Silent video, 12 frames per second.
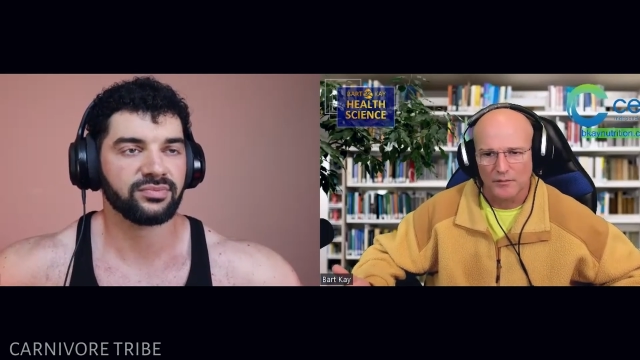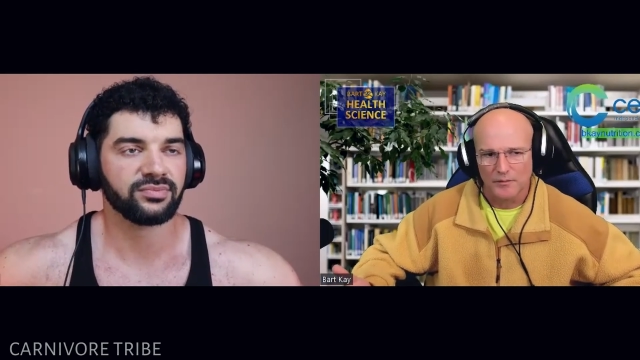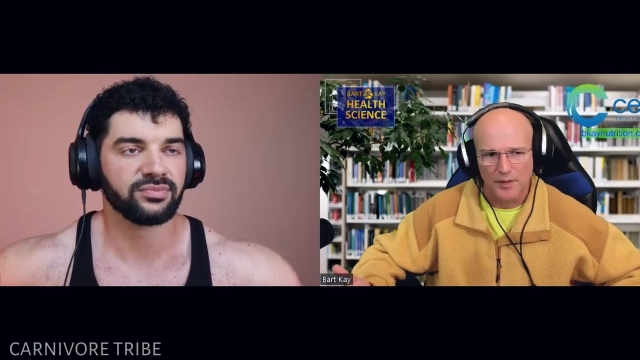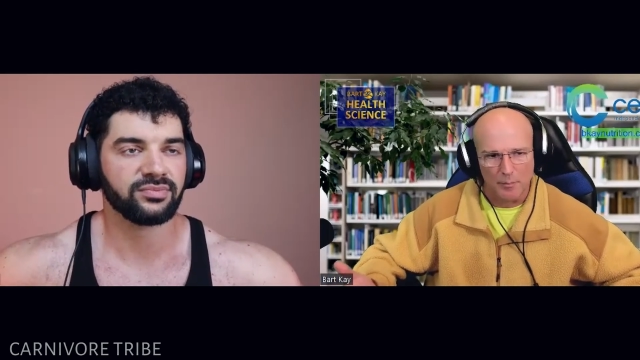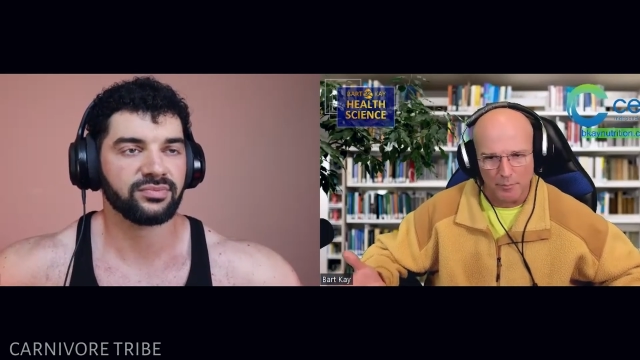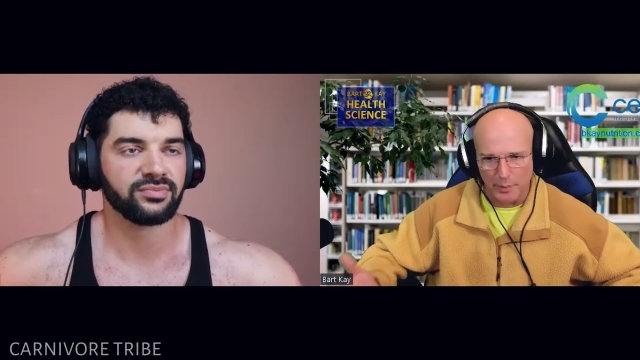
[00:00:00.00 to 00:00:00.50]

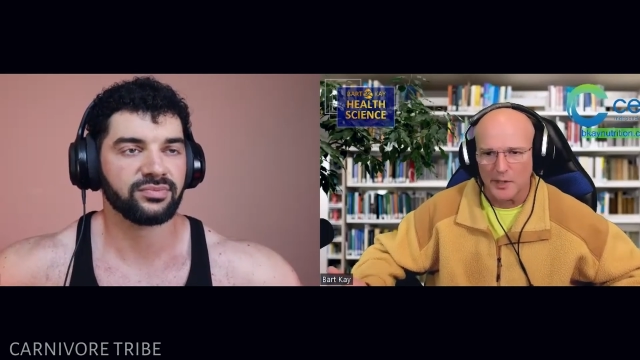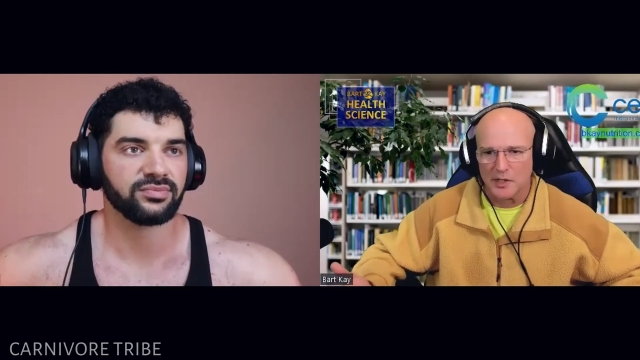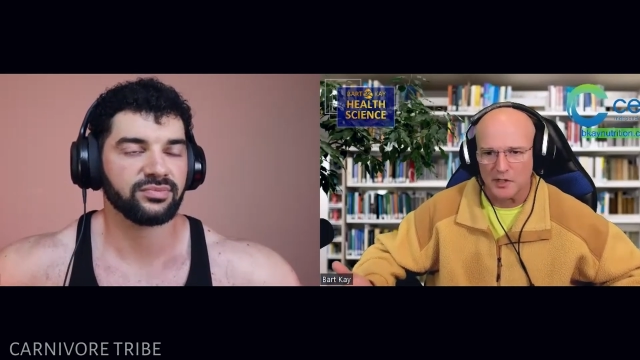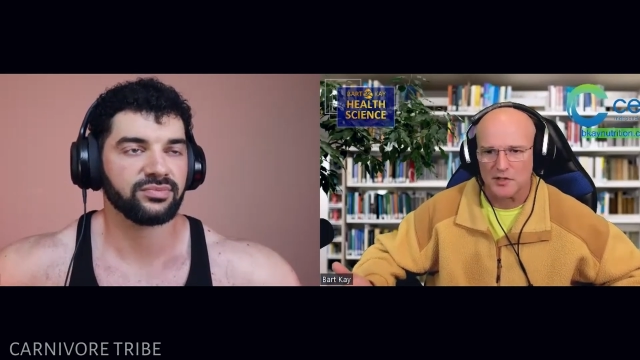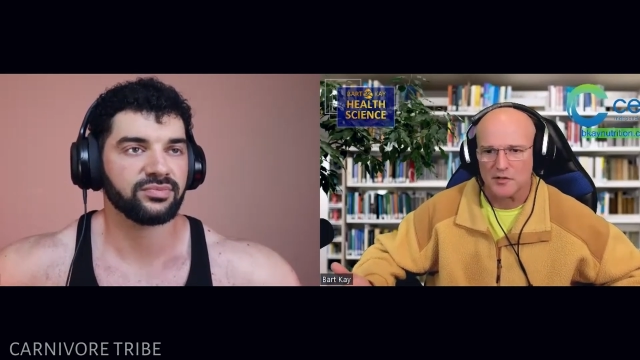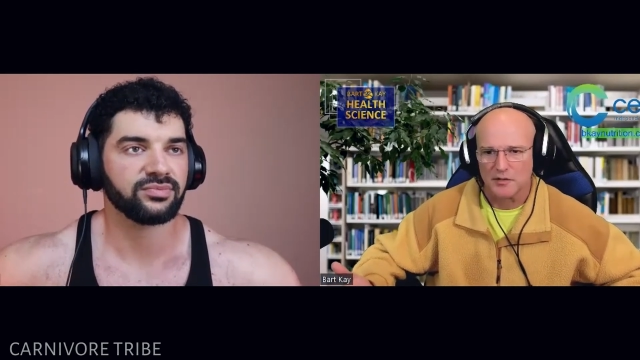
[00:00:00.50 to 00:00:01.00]
Speaker 1: the
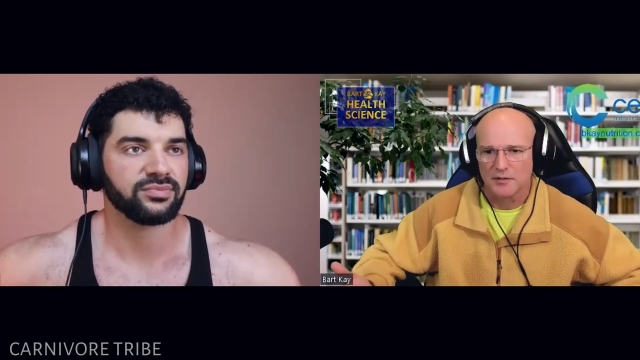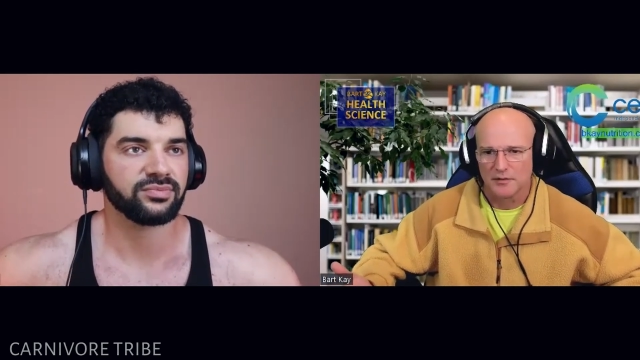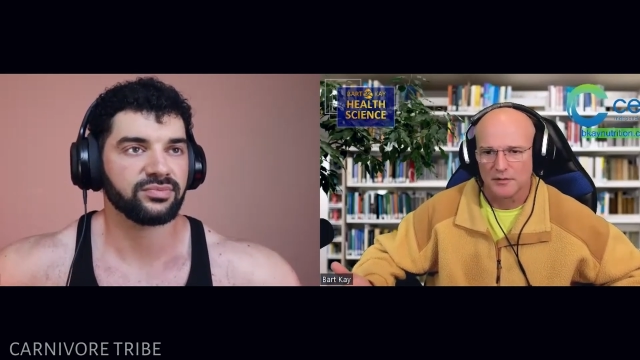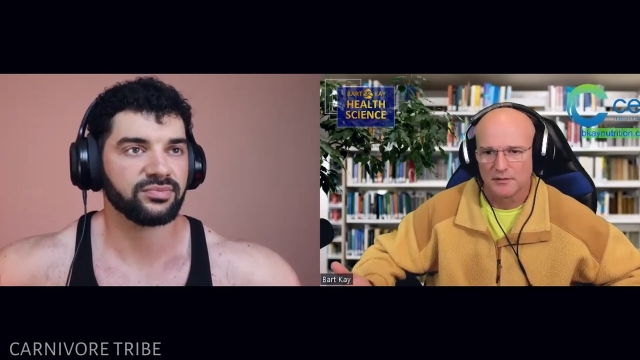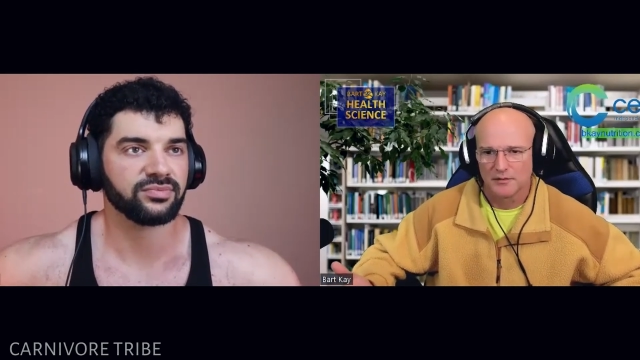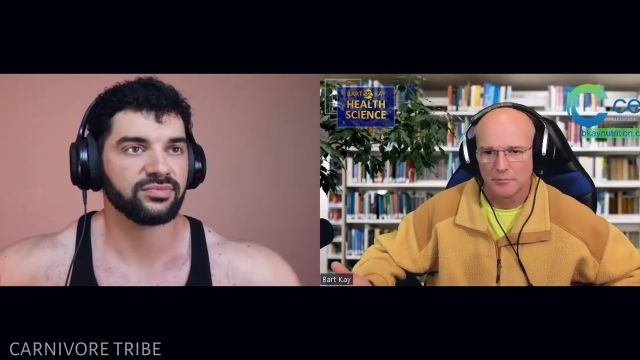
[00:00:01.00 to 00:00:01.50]
biggest
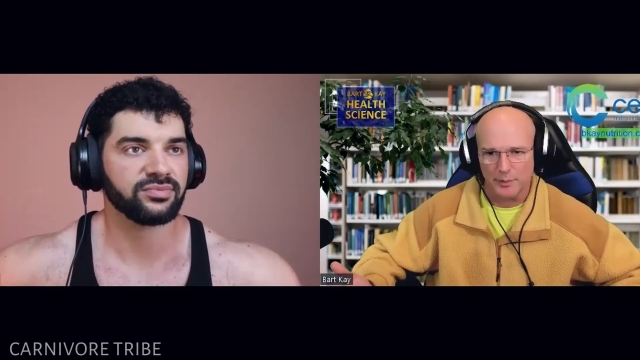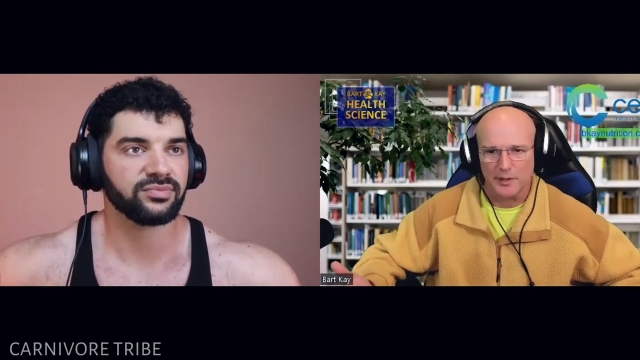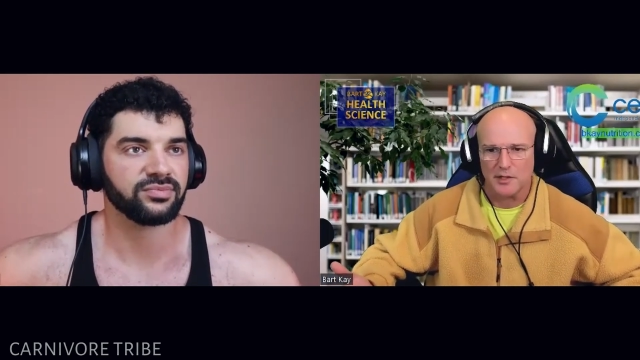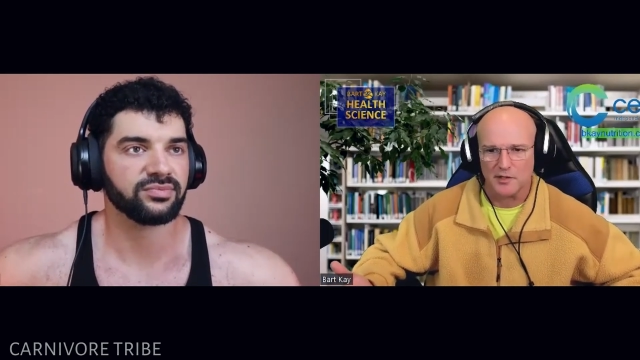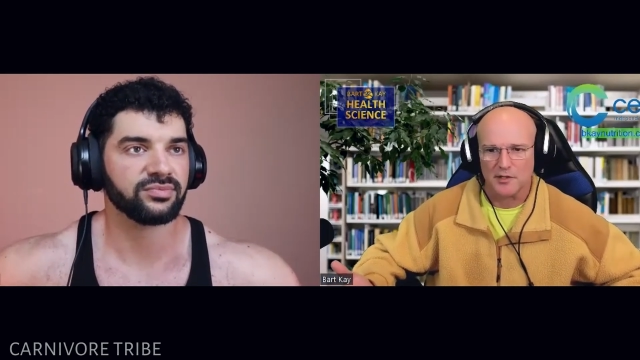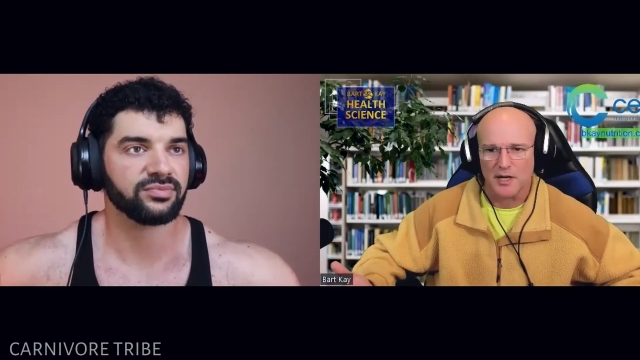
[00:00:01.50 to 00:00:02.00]

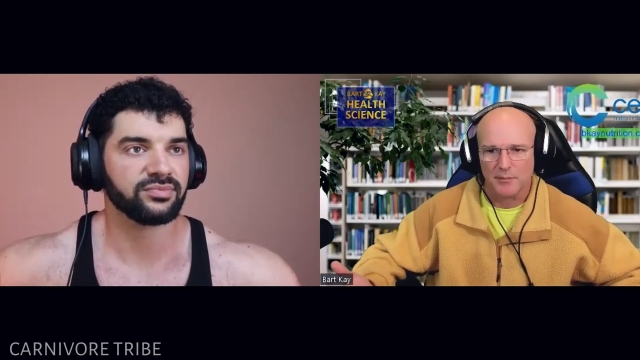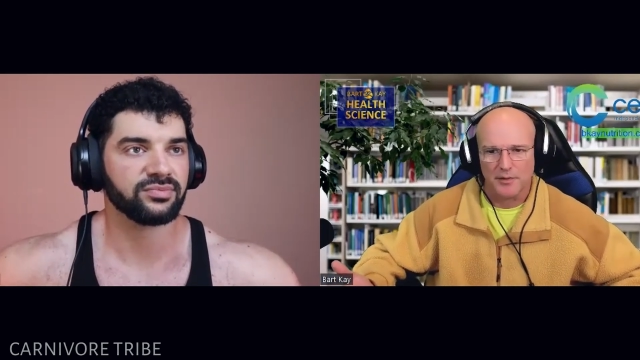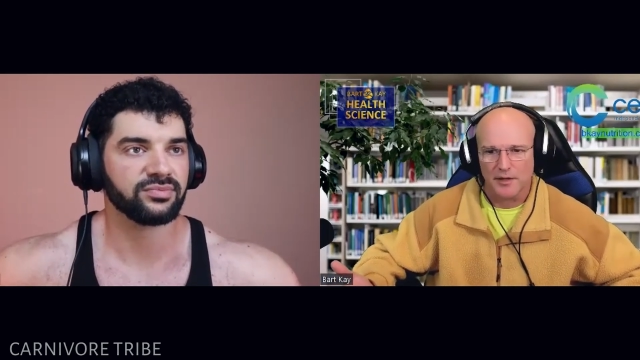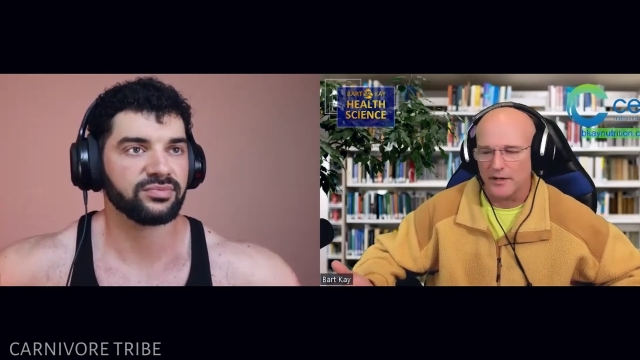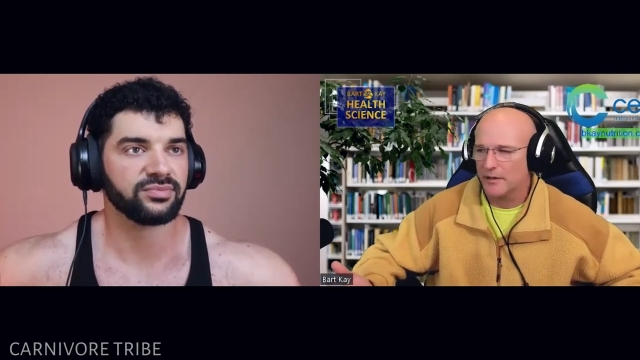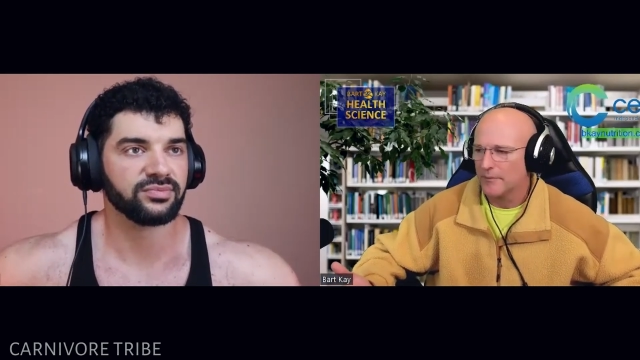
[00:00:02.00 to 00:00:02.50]
beast up
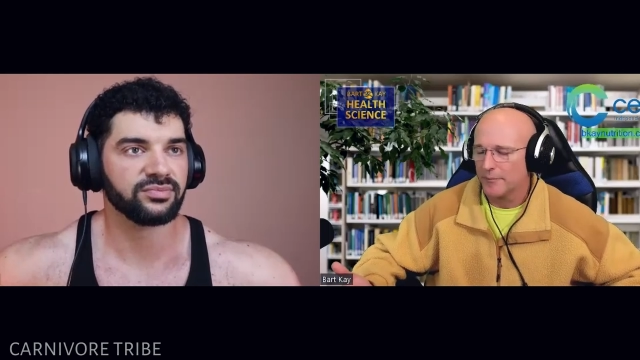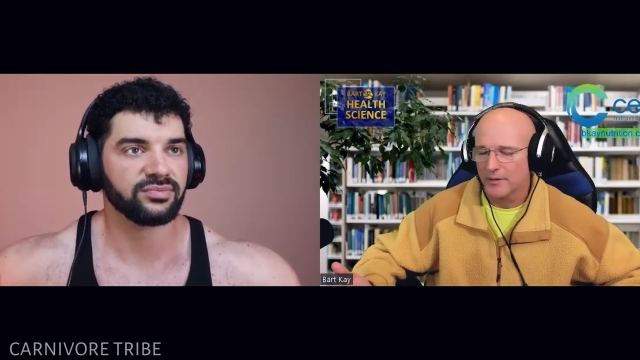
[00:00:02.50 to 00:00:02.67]
there.